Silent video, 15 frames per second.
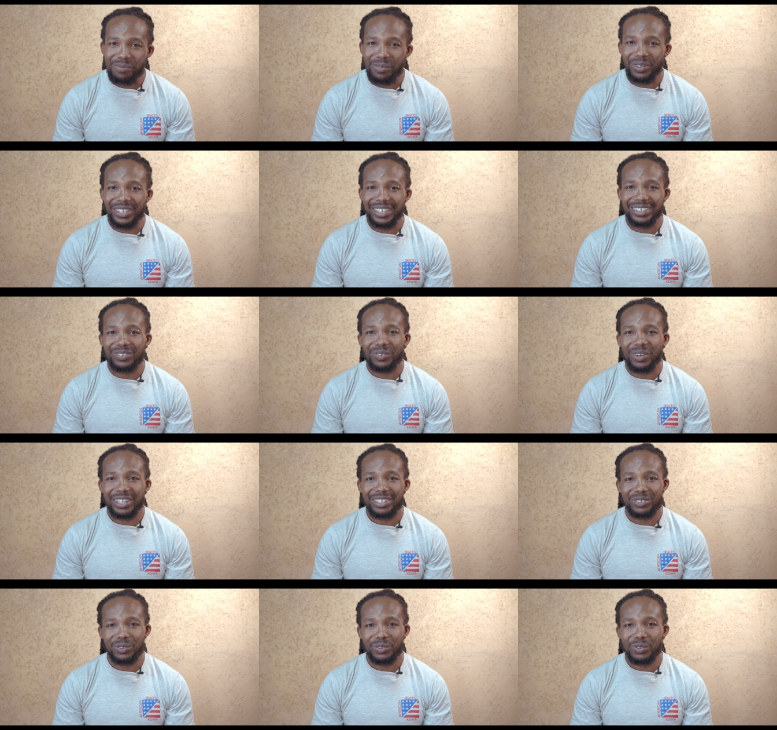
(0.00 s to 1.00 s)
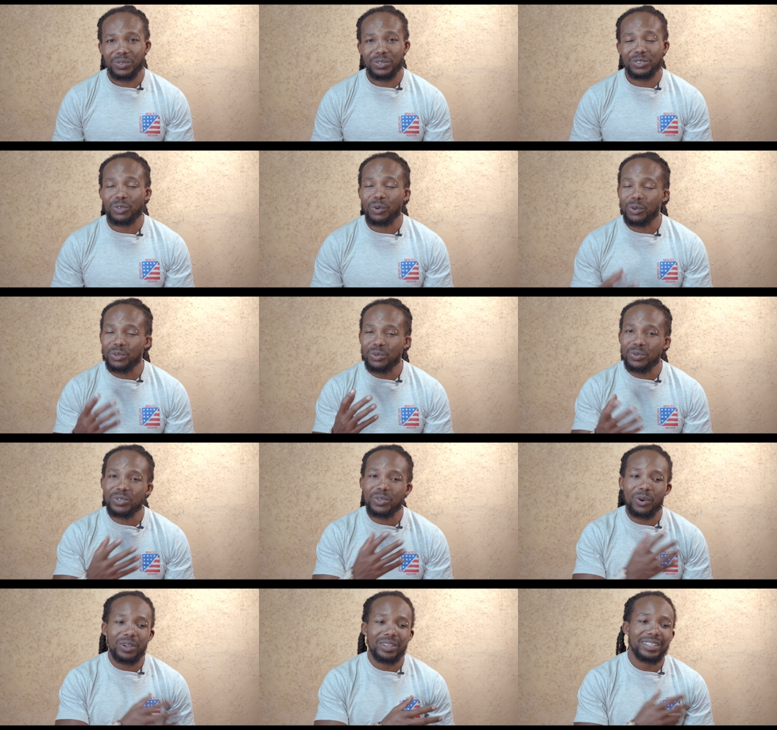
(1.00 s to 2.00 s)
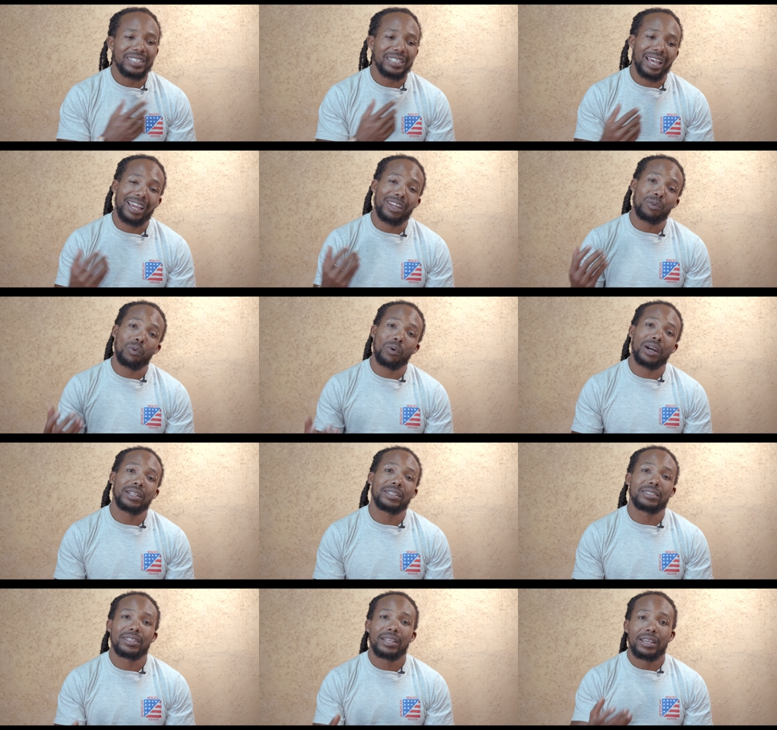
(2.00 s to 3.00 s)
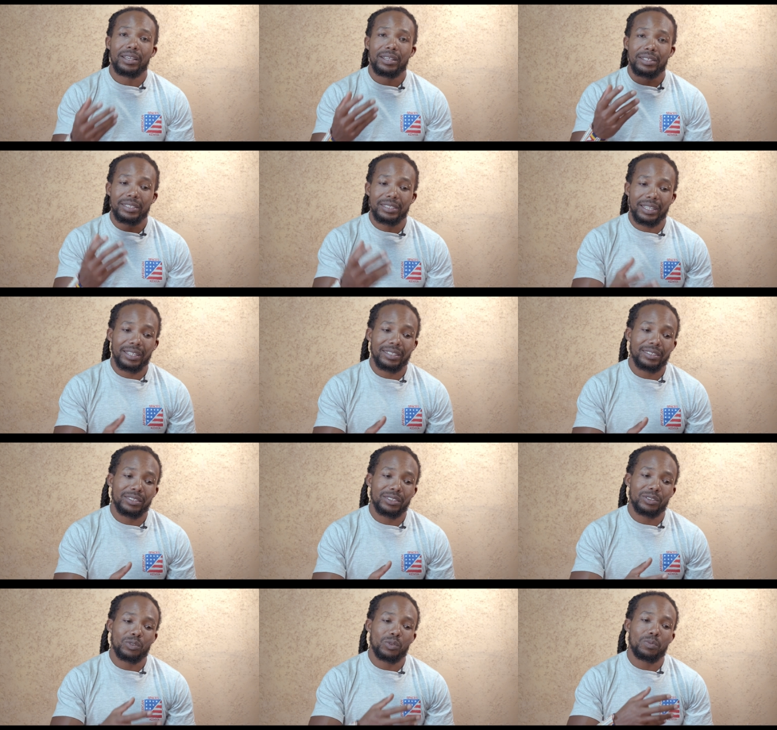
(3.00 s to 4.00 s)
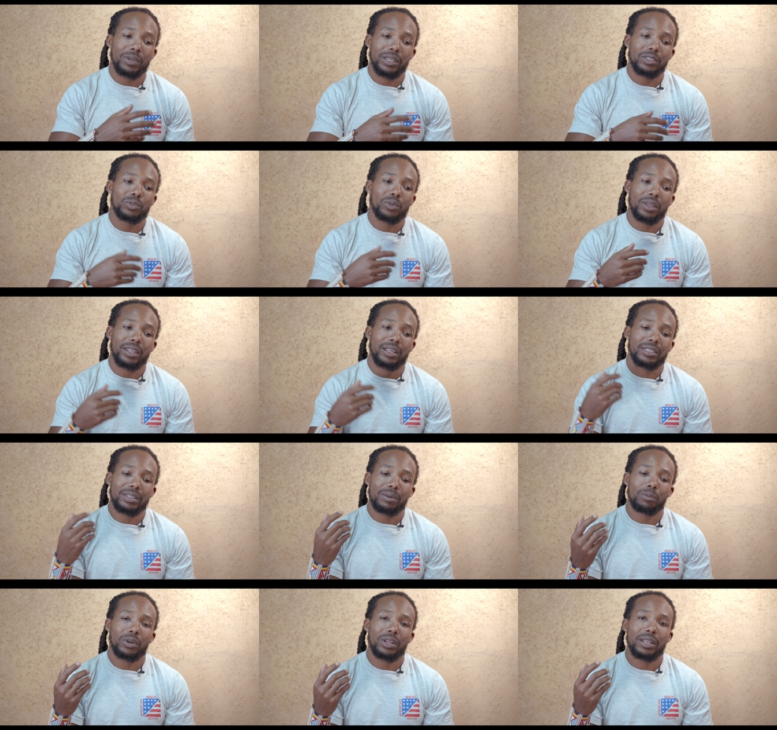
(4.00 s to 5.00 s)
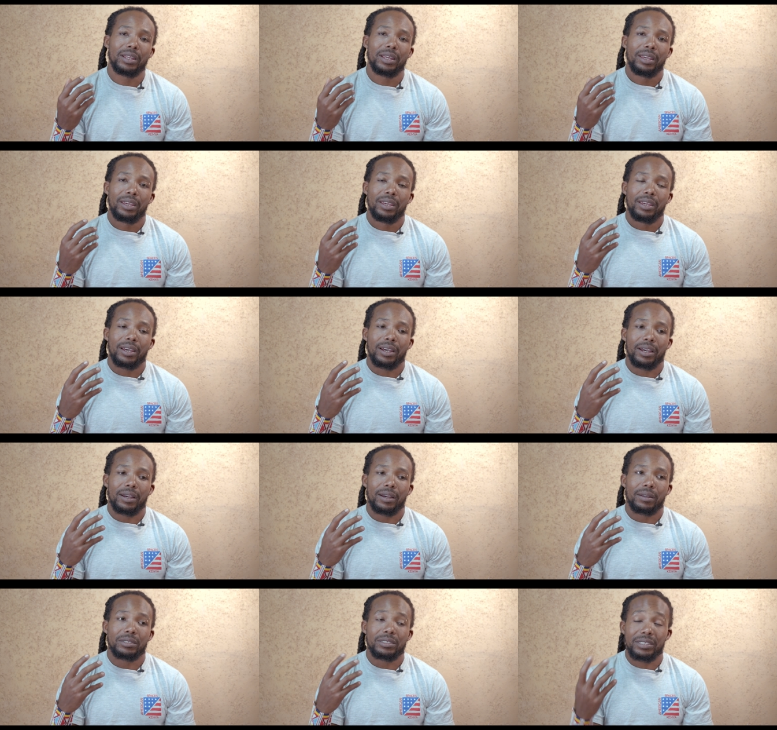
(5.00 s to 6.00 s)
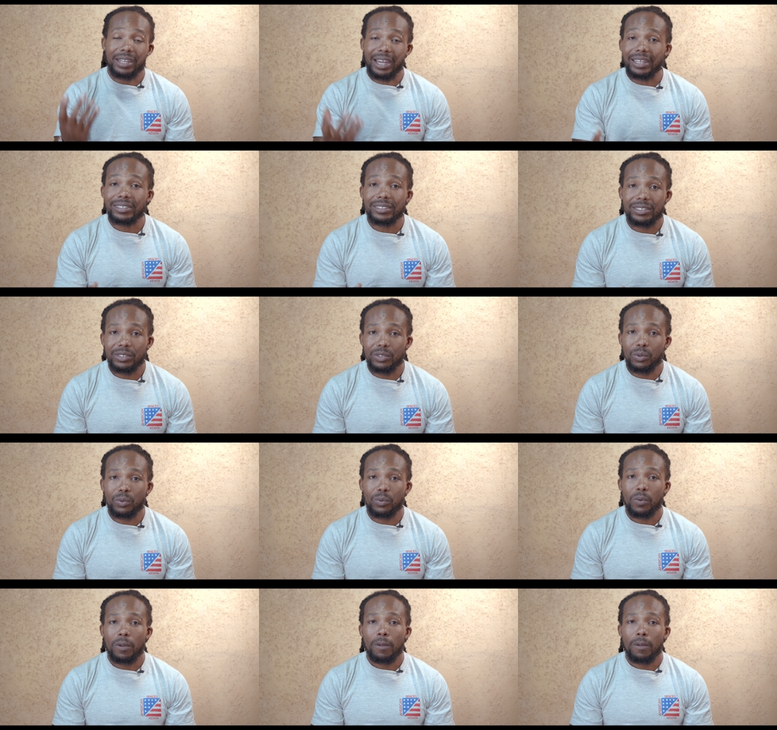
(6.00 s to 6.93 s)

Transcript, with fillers: important word to use. So use all these kind words just to make sure that someone uh, trusts you,